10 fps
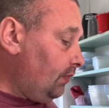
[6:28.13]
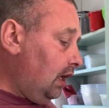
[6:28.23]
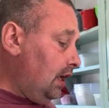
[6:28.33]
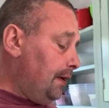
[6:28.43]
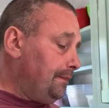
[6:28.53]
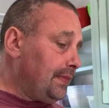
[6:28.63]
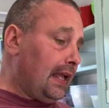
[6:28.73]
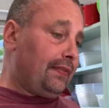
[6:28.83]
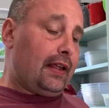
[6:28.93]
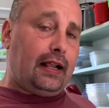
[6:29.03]
And
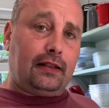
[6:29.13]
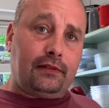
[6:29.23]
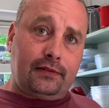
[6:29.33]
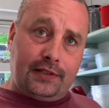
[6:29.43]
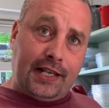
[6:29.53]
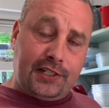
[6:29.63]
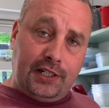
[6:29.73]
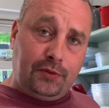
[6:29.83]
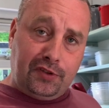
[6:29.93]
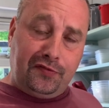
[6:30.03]
then I'll test
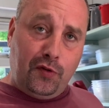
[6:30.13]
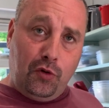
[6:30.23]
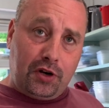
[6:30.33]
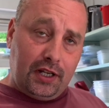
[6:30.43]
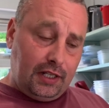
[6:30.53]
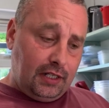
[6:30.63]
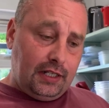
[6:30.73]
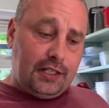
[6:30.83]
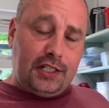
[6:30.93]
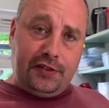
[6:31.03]
it with a fork,
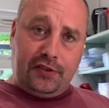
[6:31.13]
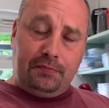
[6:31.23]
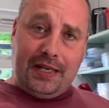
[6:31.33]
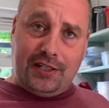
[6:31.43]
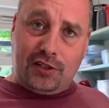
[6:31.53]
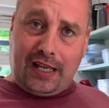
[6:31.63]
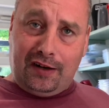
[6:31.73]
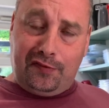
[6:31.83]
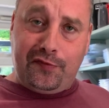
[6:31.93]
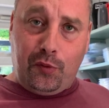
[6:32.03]
see if the meat is kind
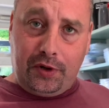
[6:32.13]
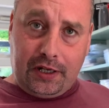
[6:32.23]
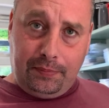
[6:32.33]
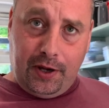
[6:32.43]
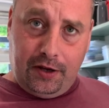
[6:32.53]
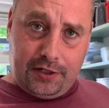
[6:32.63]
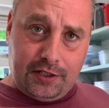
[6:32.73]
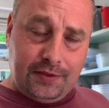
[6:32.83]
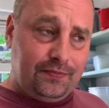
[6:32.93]
of falling apart.